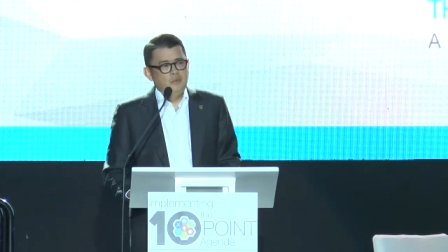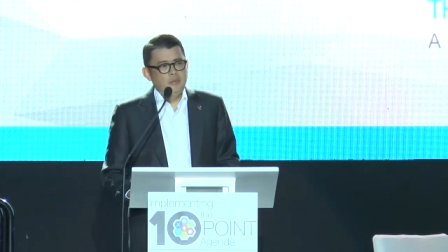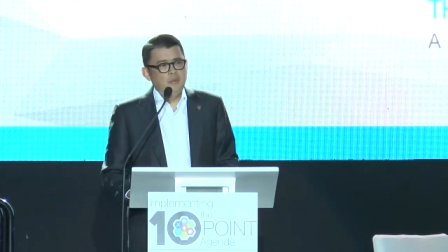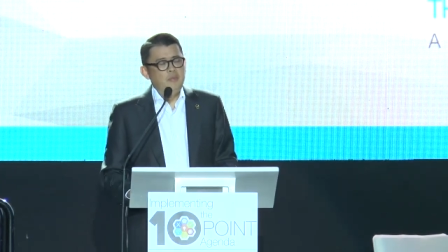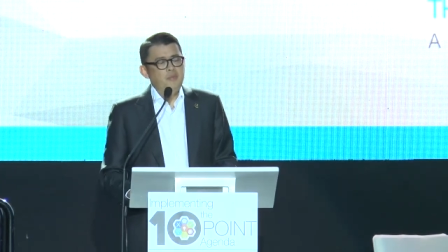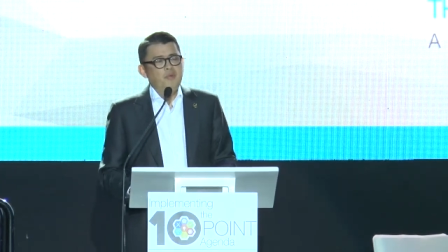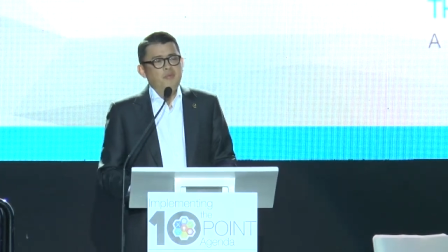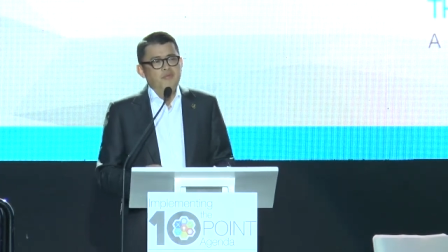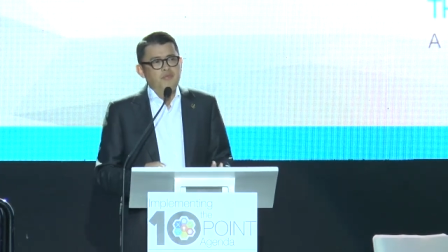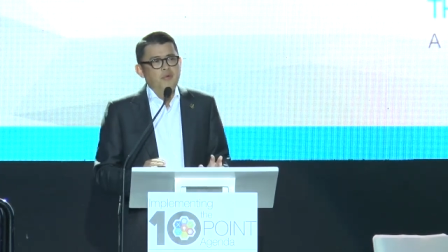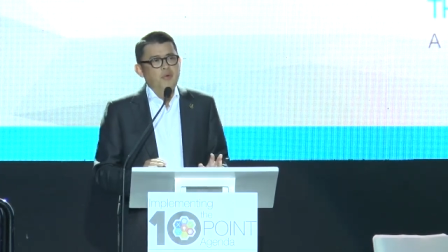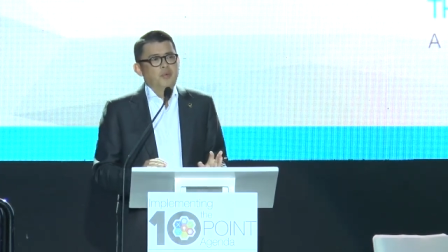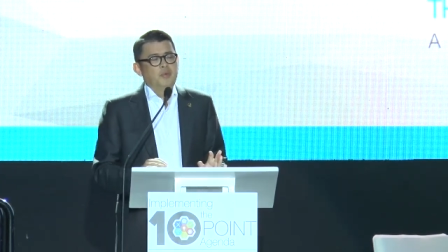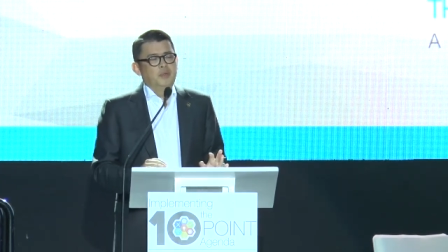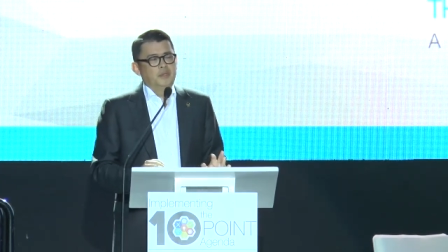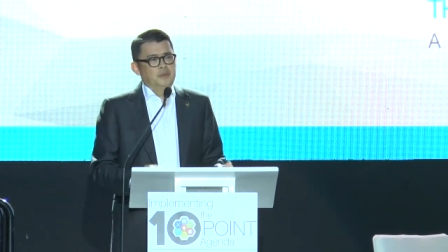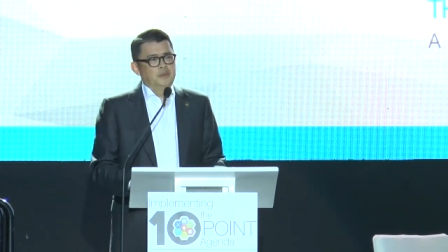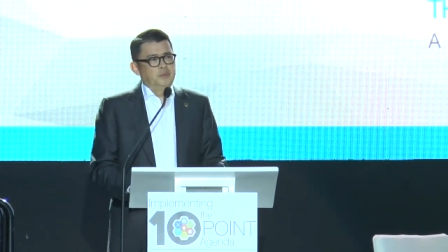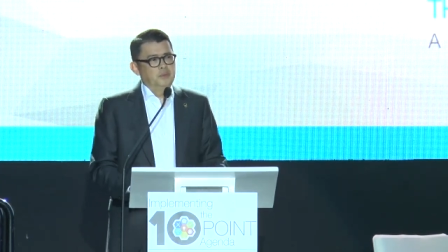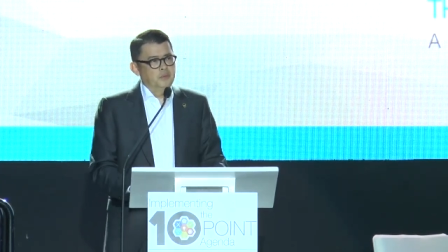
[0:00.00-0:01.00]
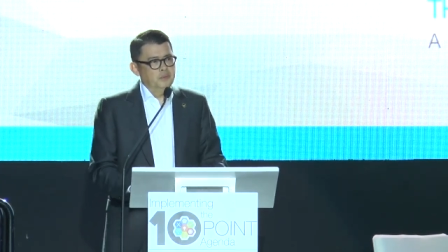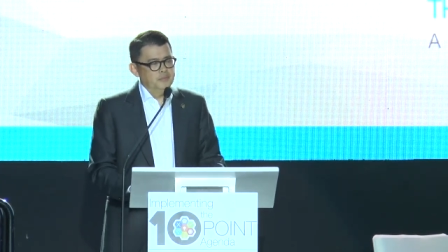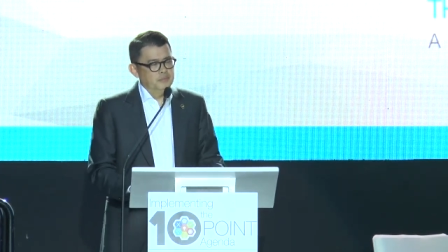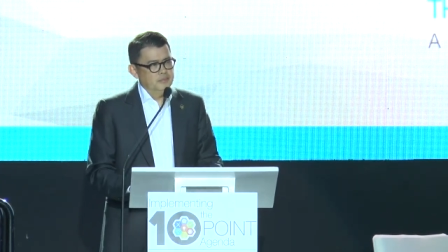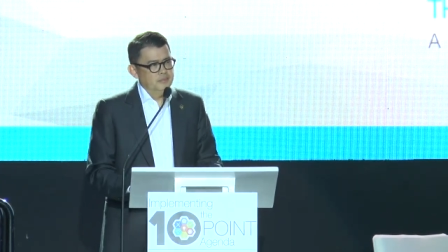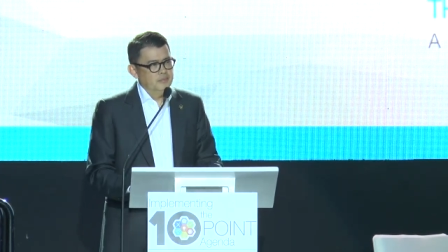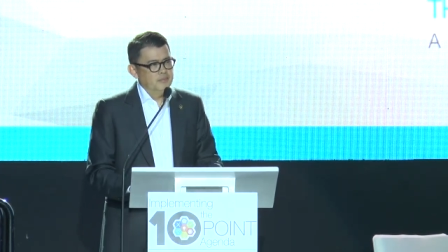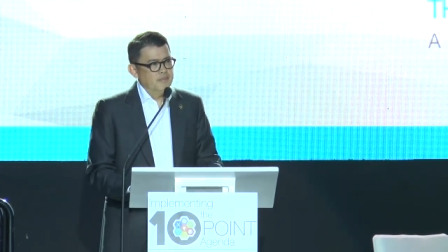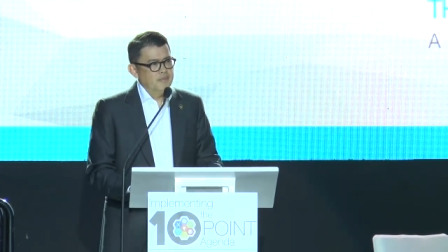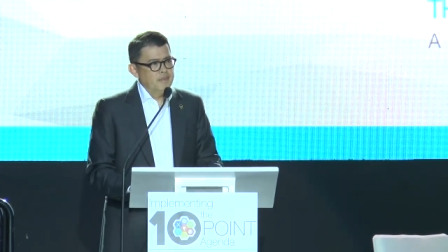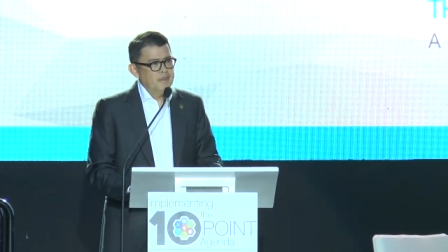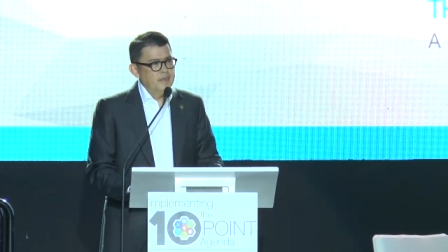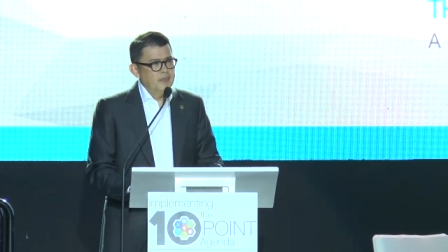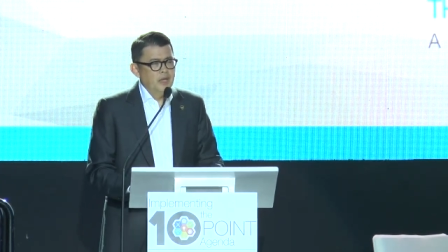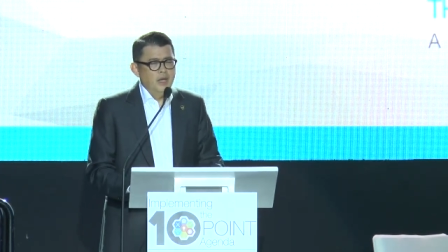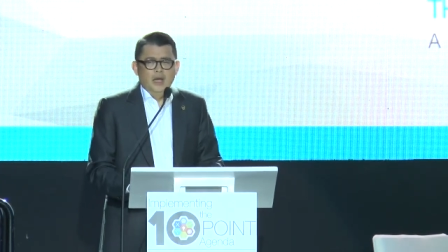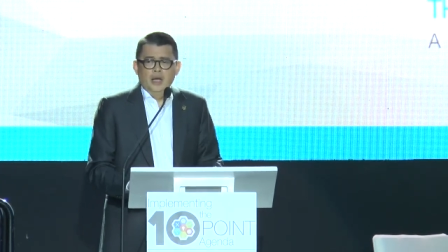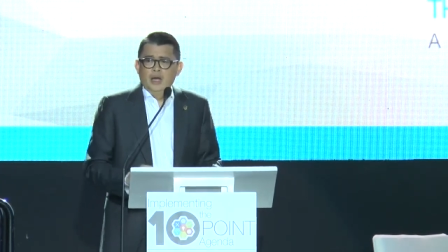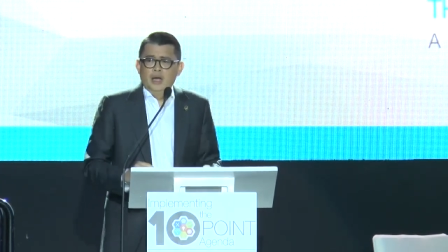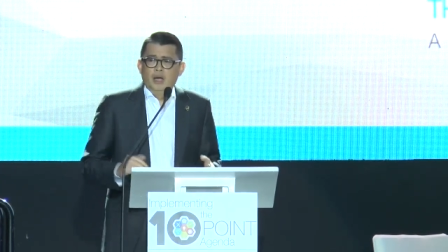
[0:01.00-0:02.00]
will move forward
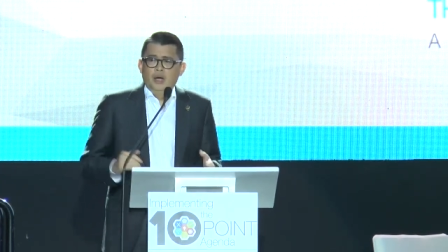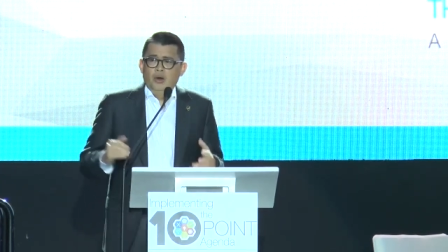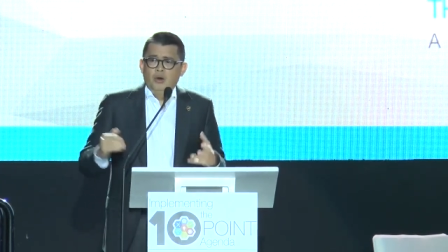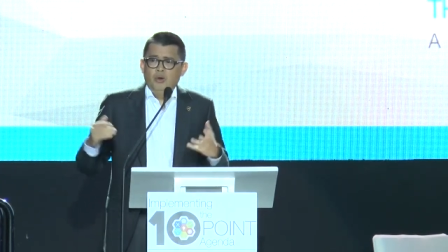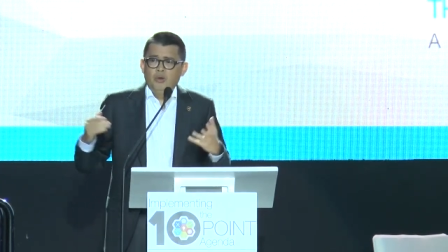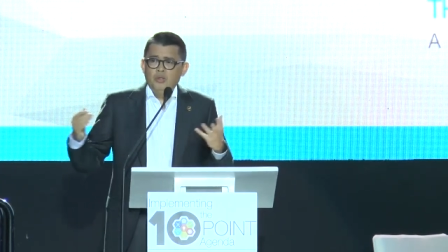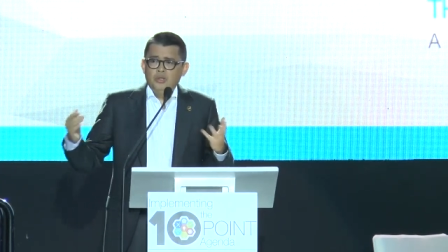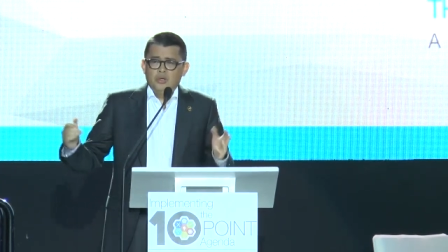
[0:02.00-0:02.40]
to.